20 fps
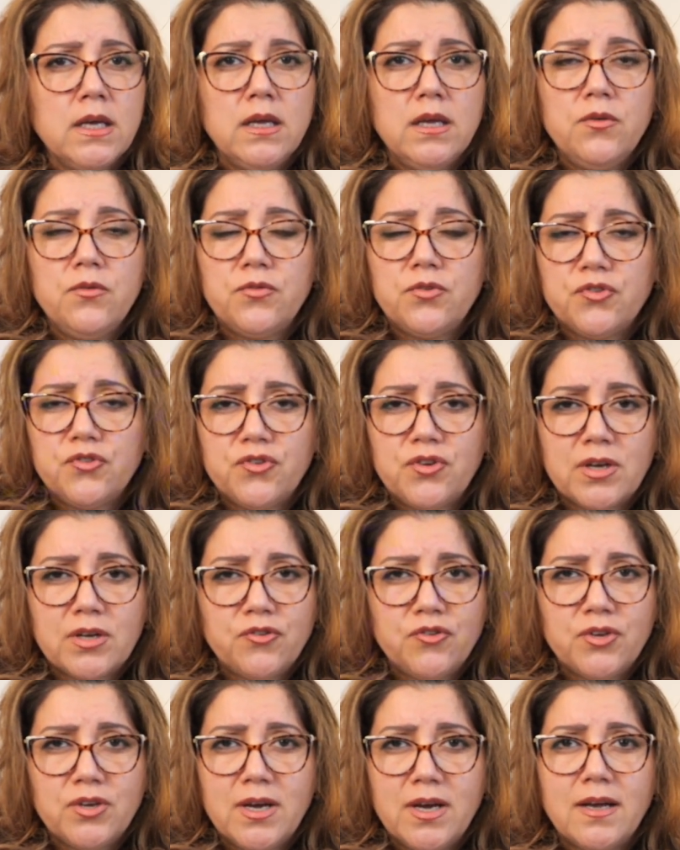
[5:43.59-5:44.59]

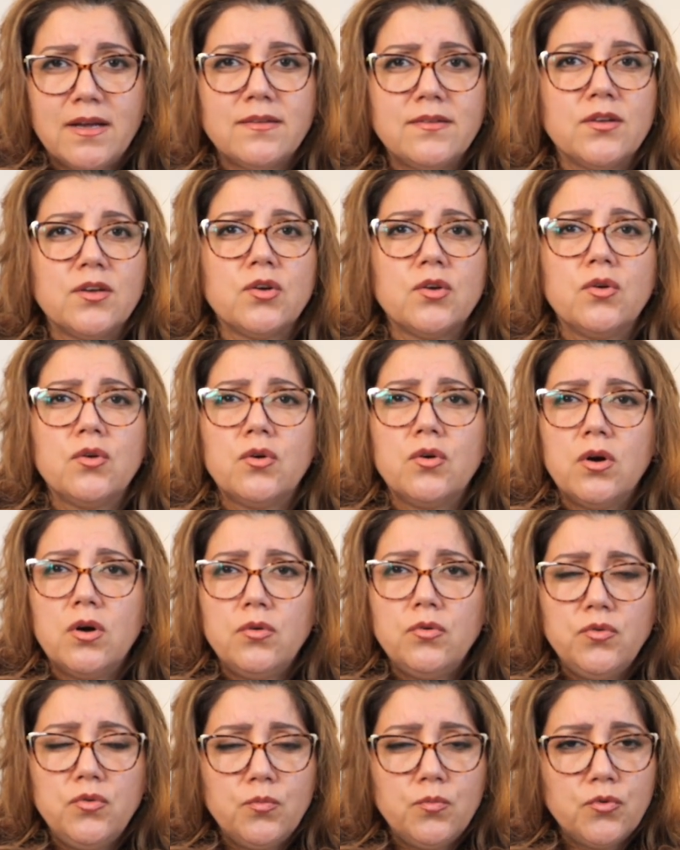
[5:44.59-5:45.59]
infrastructure as a
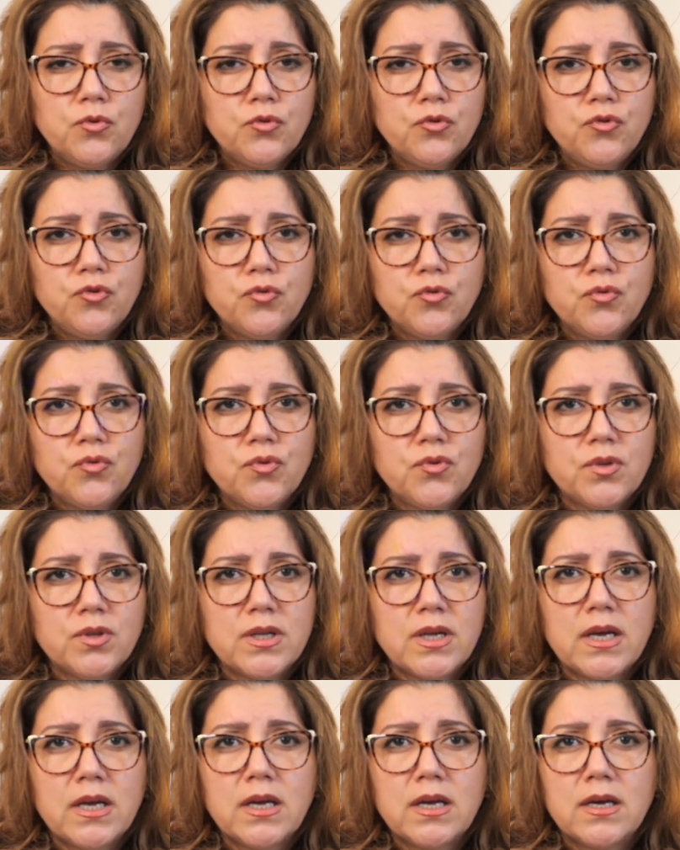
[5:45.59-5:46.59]
code modules
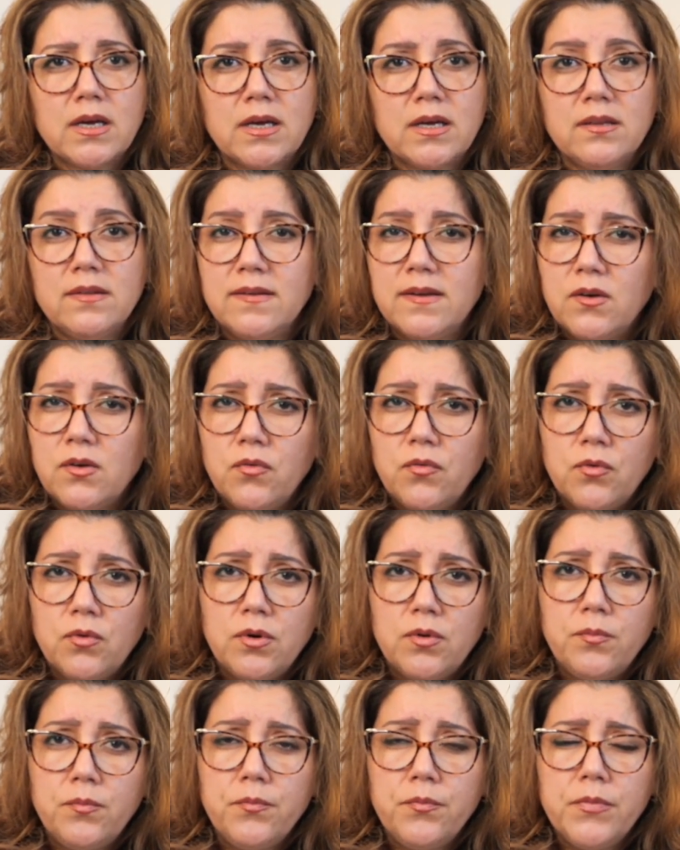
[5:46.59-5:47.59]
like
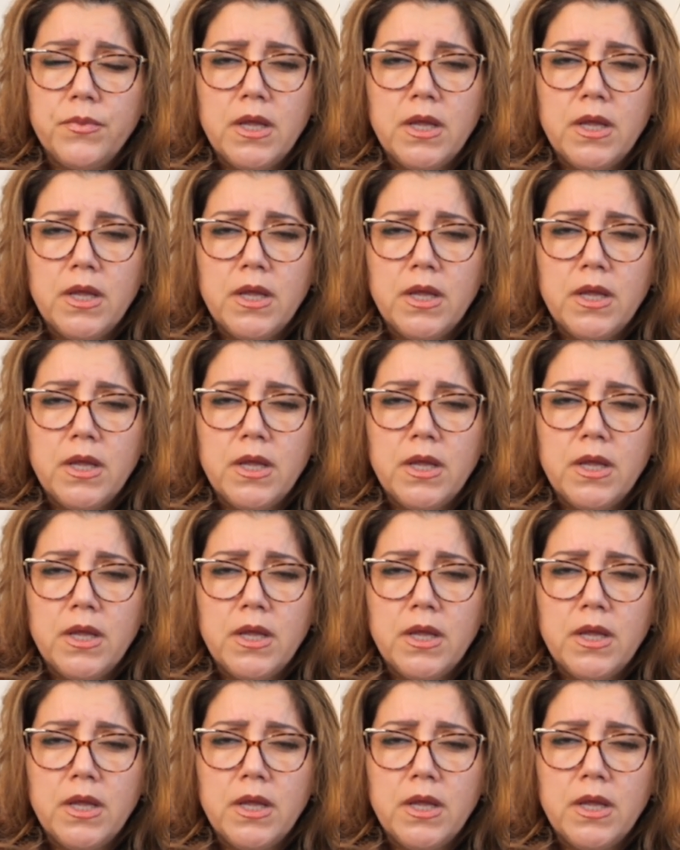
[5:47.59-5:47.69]
Terraform,